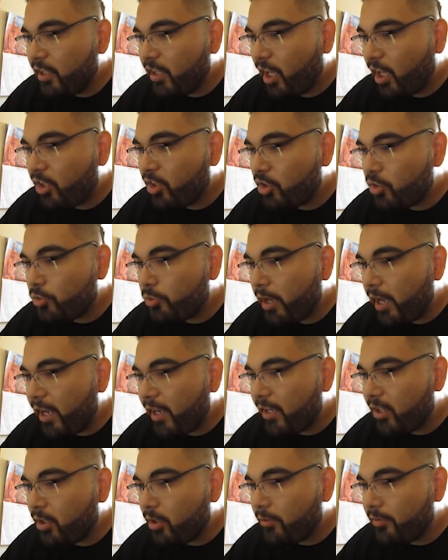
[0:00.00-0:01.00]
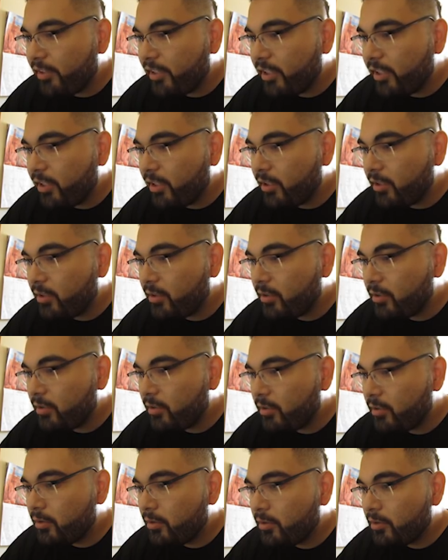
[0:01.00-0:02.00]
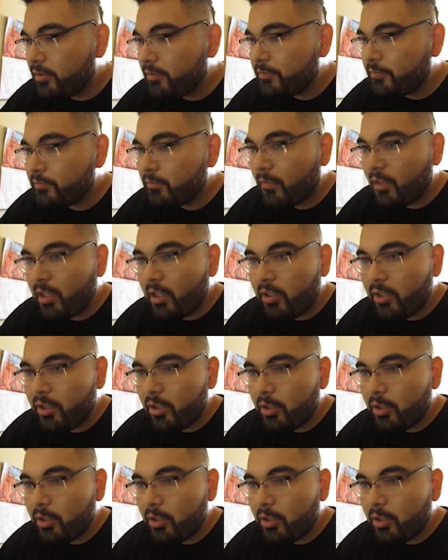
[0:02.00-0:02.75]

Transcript: and you drag it over here. You